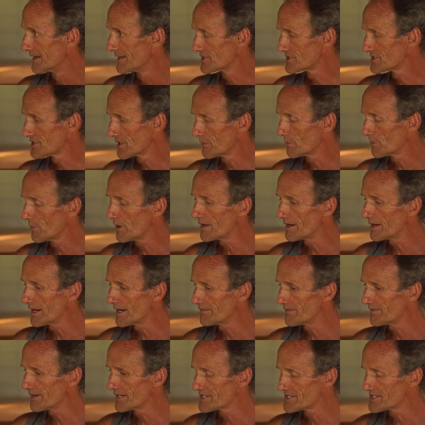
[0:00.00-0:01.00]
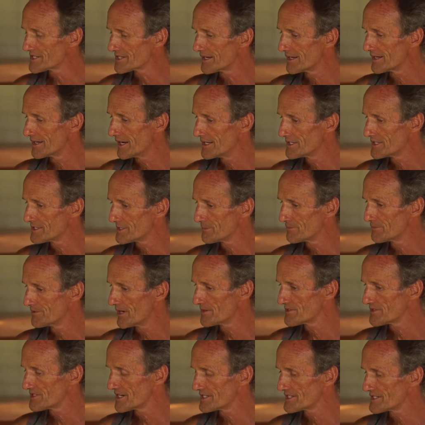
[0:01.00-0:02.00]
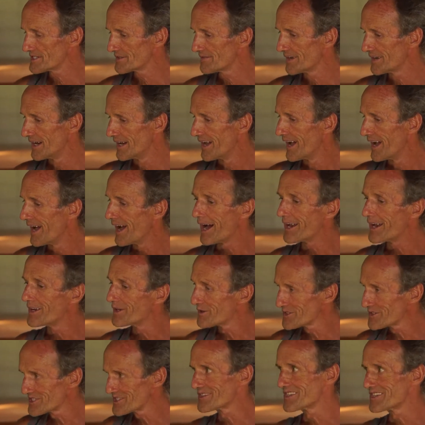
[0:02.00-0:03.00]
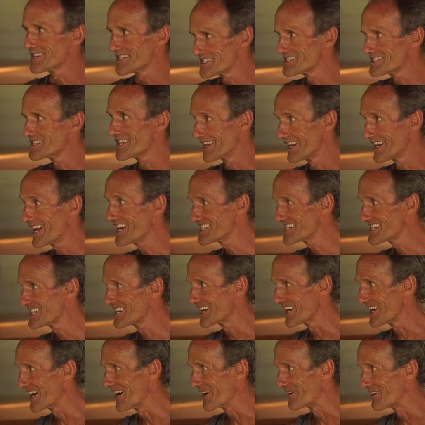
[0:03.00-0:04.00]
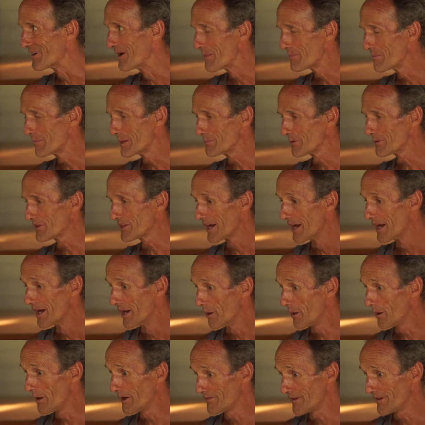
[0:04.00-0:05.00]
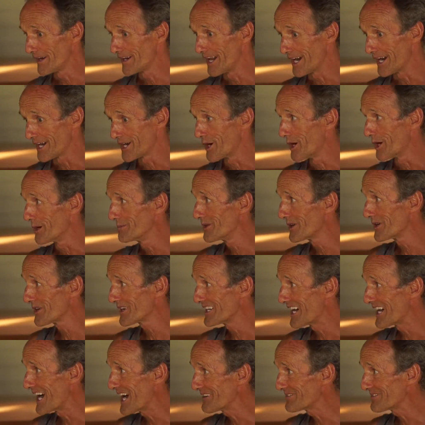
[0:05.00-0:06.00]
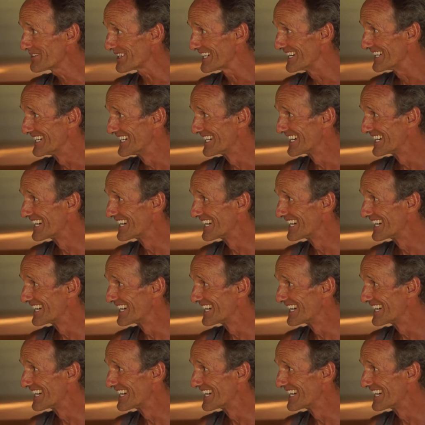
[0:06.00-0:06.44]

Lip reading: So at one level, it's a process of, and also this is the letting go. People think, well, if I let go, I'm not going to have it,